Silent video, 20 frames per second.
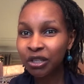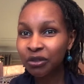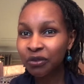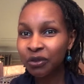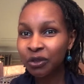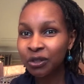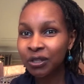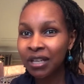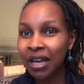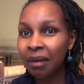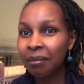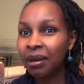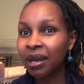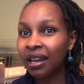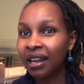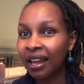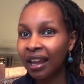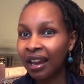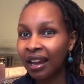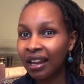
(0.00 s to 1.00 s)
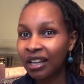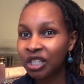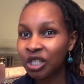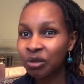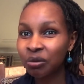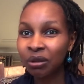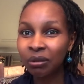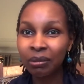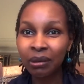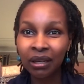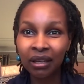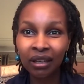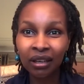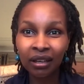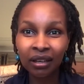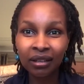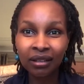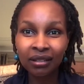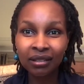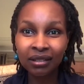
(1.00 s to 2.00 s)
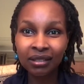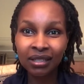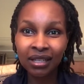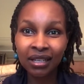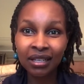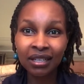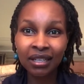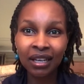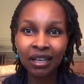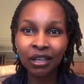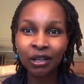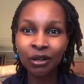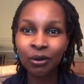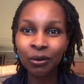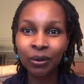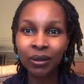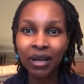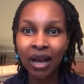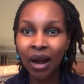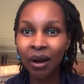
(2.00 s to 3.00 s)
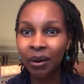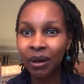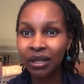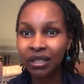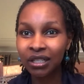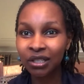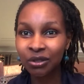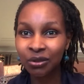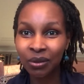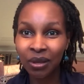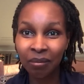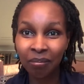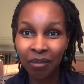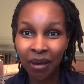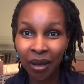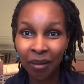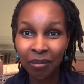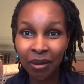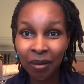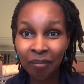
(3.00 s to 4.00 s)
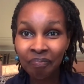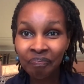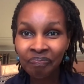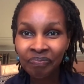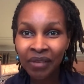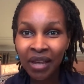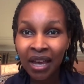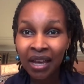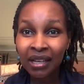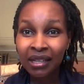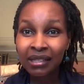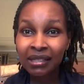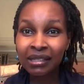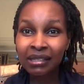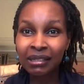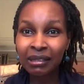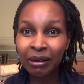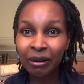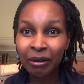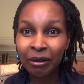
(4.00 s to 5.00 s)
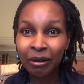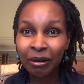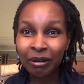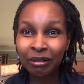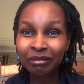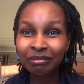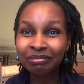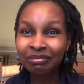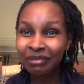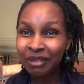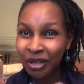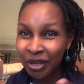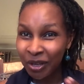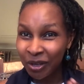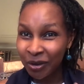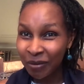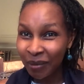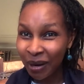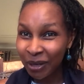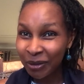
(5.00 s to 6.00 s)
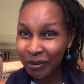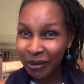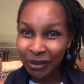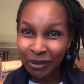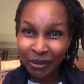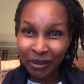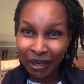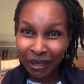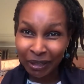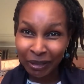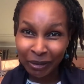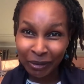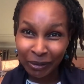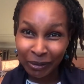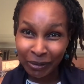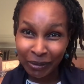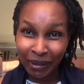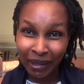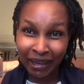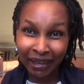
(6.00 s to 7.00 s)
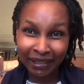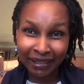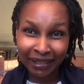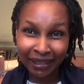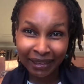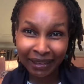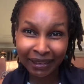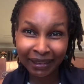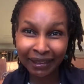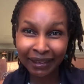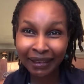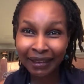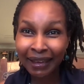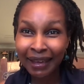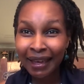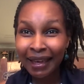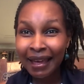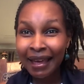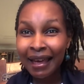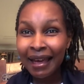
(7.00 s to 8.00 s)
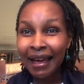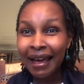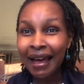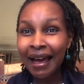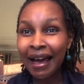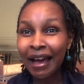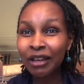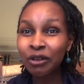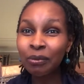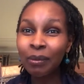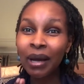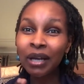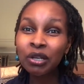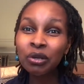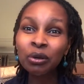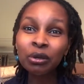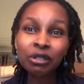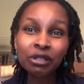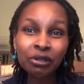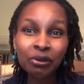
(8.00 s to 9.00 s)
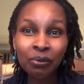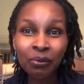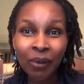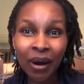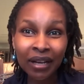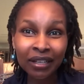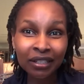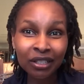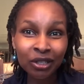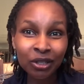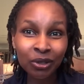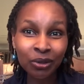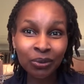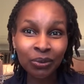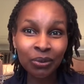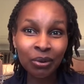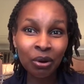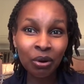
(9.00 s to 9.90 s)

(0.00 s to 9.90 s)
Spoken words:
of your time and energy will be dedicated or directed to the baby. So you might want to get used to that. You might also want to